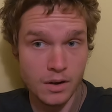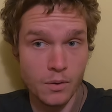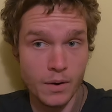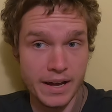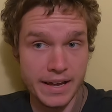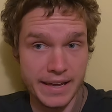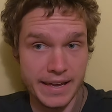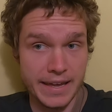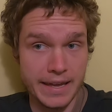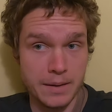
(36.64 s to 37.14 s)

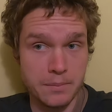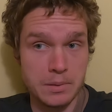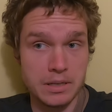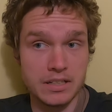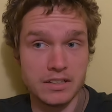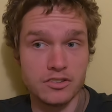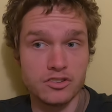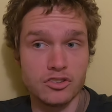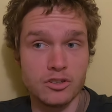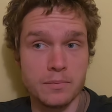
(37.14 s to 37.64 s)
Waham
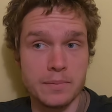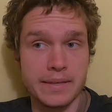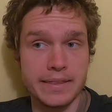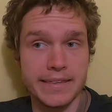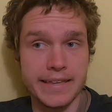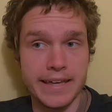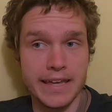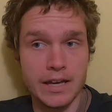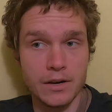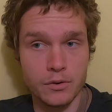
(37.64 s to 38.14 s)
to be
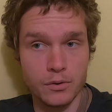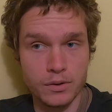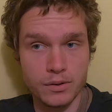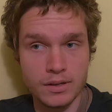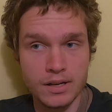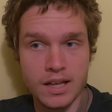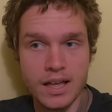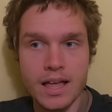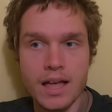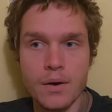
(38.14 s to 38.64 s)
the
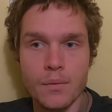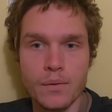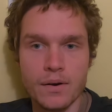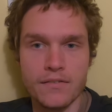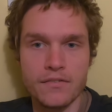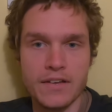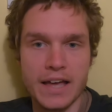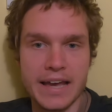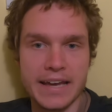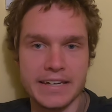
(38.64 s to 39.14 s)
hero
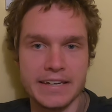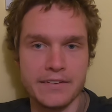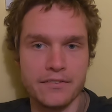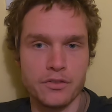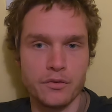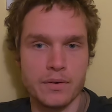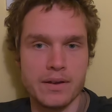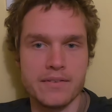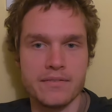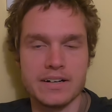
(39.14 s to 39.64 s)
with
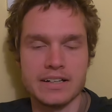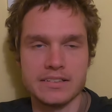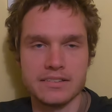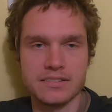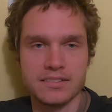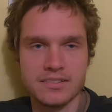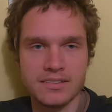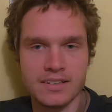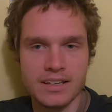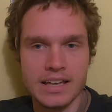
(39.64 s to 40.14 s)
83
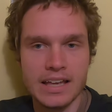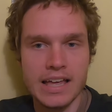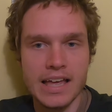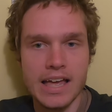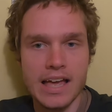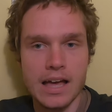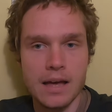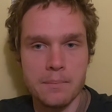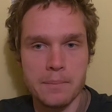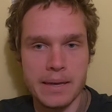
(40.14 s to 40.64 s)
runs,
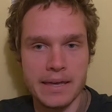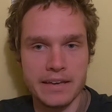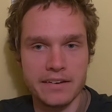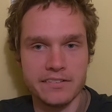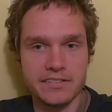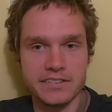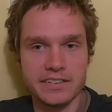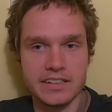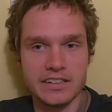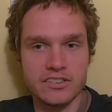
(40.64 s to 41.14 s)

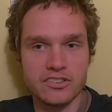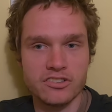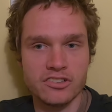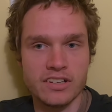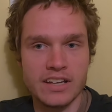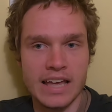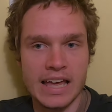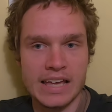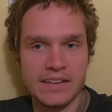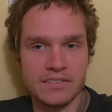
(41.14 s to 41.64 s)
Bangladesh
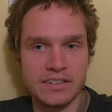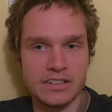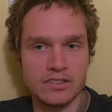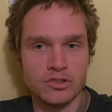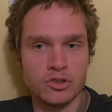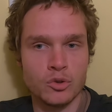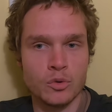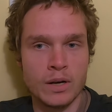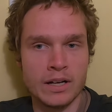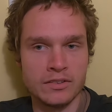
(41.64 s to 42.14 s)
having
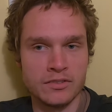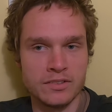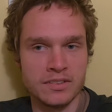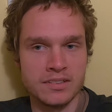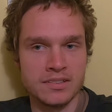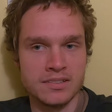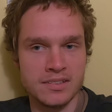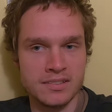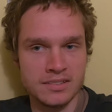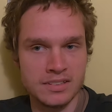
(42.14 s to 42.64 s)

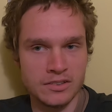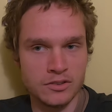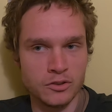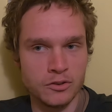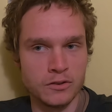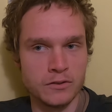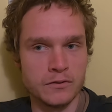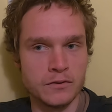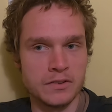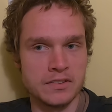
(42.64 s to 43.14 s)

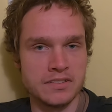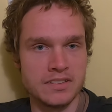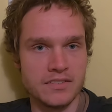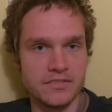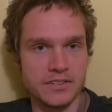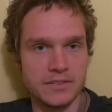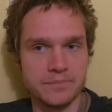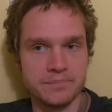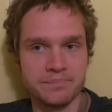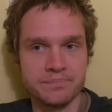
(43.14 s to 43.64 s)
262 for
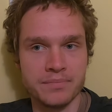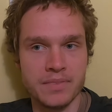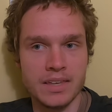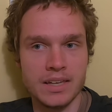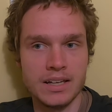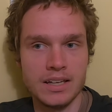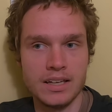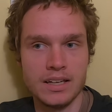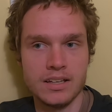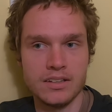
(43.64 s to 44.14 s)
7
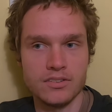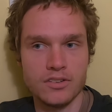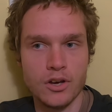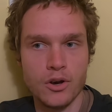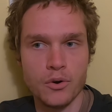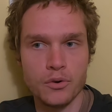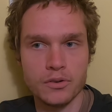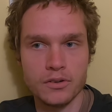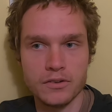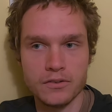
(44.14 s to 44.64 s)
to
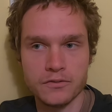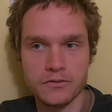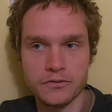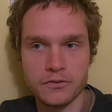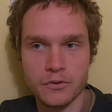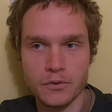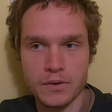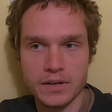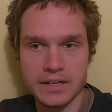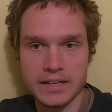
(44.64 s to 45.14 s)
hold on
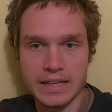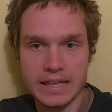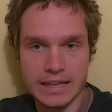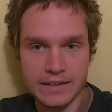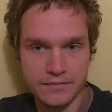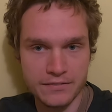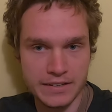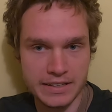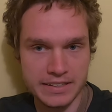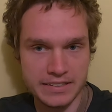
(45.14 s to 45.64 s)
for
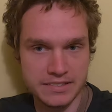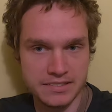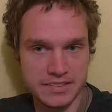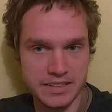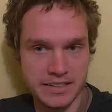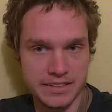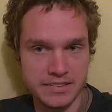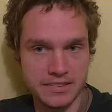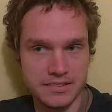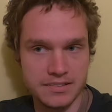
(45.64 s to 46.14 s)

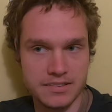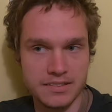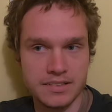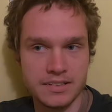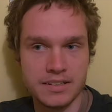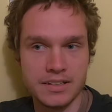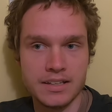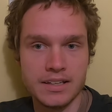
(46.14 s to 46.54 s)
Afghanistan's